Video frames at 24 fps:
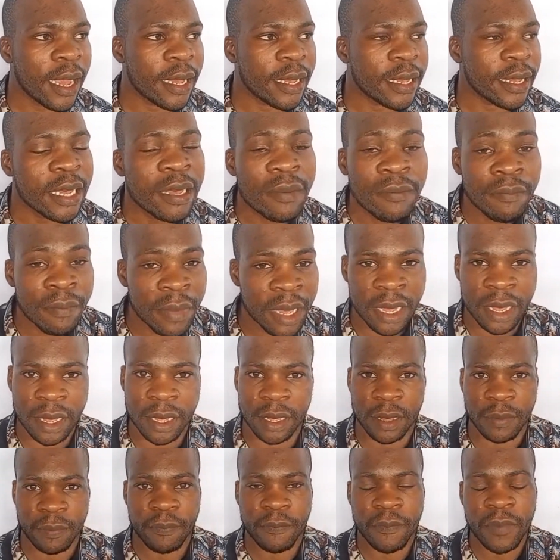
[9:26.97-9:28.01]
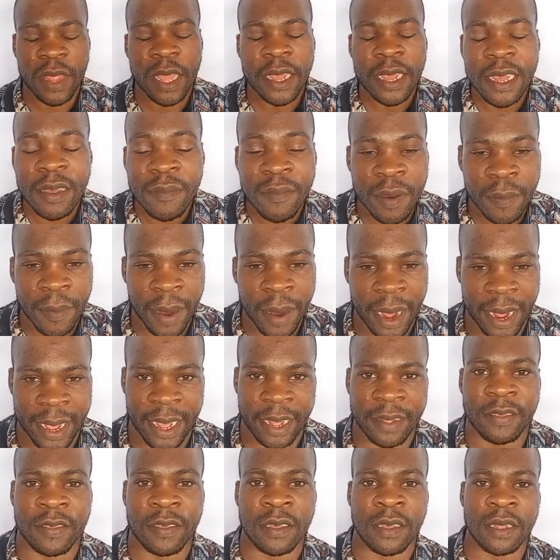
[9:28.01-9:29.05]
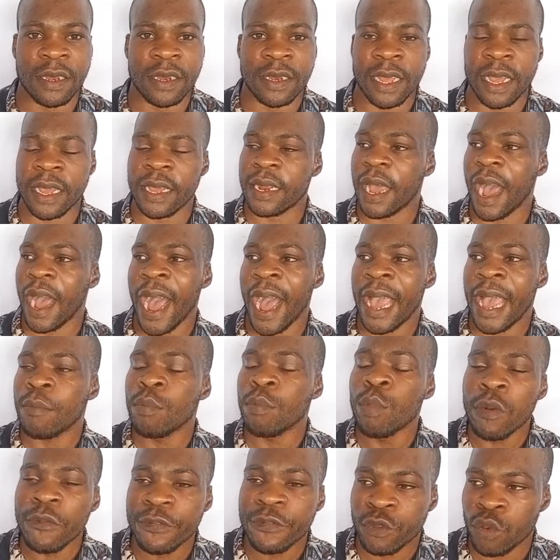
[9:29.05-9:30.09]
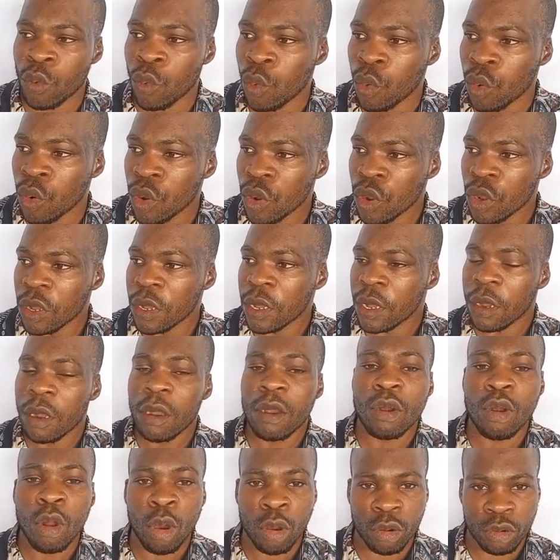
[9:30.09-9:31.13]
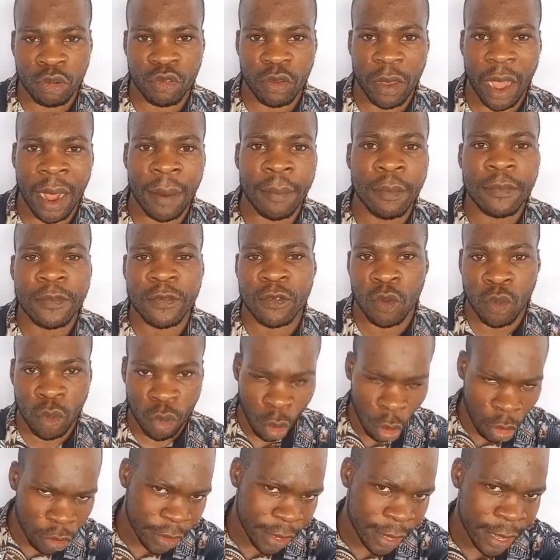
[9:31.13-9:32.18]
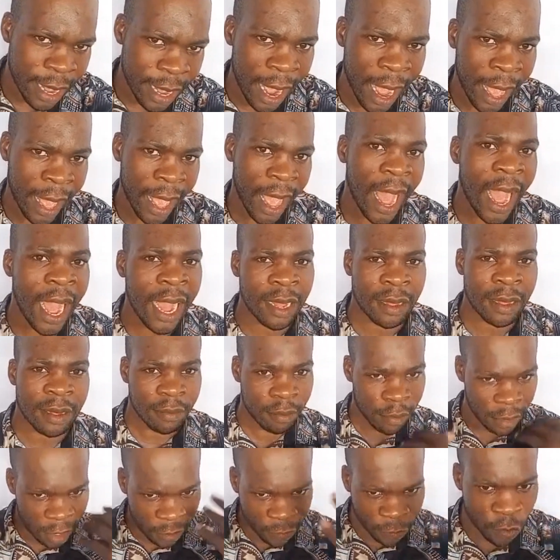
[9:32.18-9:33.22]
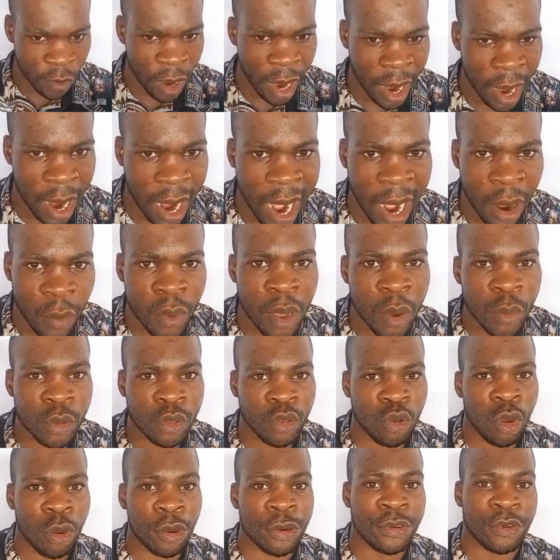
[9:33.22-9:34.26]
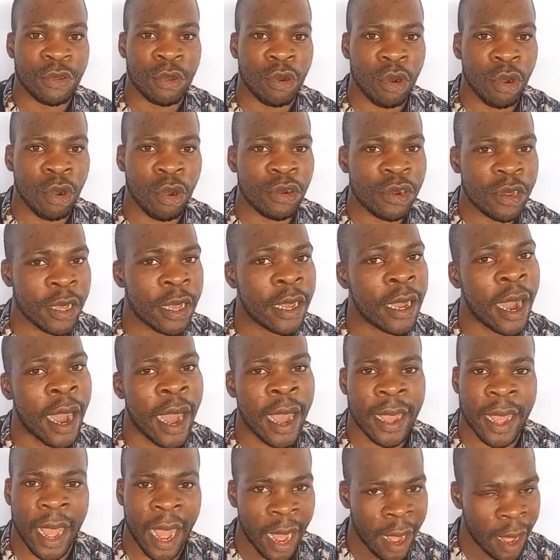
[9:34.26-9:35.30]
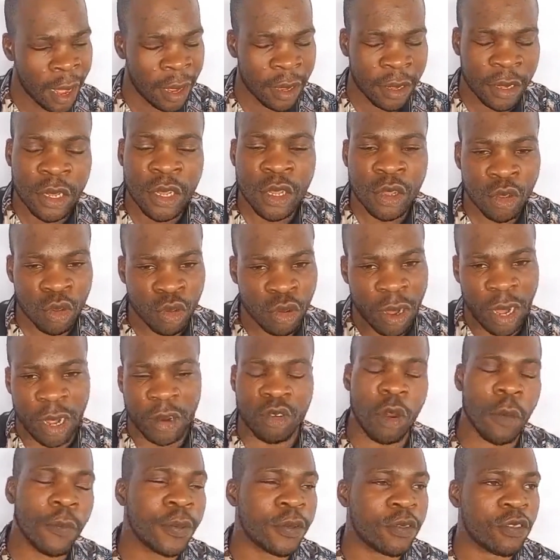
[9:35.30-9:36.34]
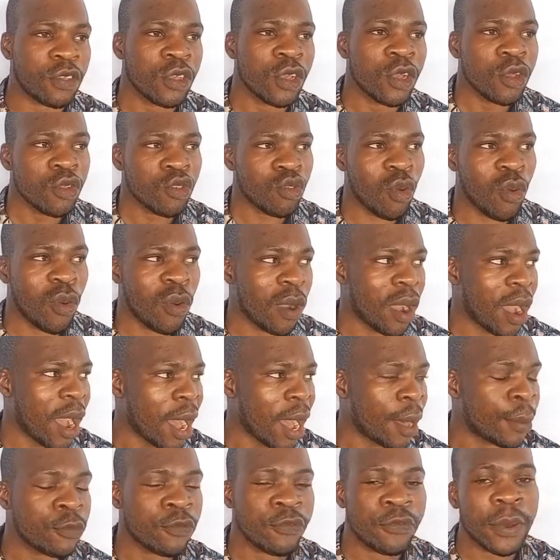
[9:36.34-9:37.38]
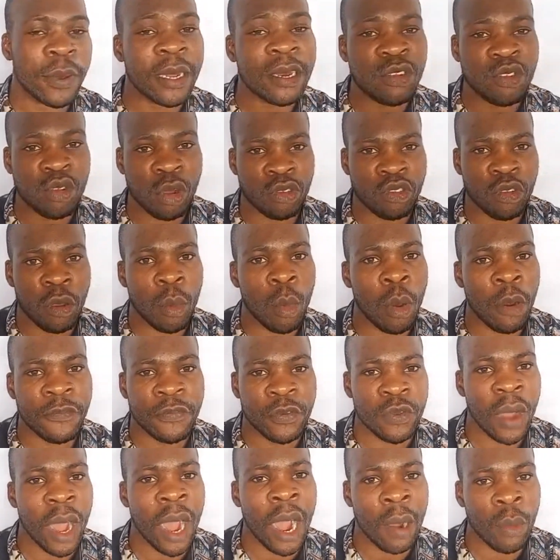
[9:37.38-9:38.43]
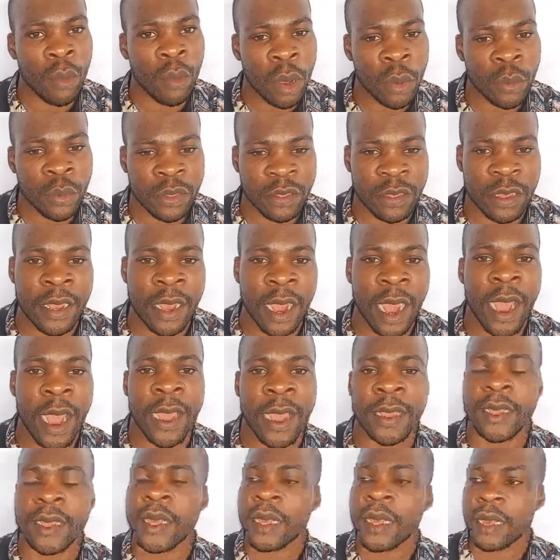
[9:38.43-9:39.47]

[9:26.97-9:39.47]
email marketing. Then I moved to Claude AI. If you are aware with Claude AI, you can drop it. So I'm very sure some of you are aware with AI.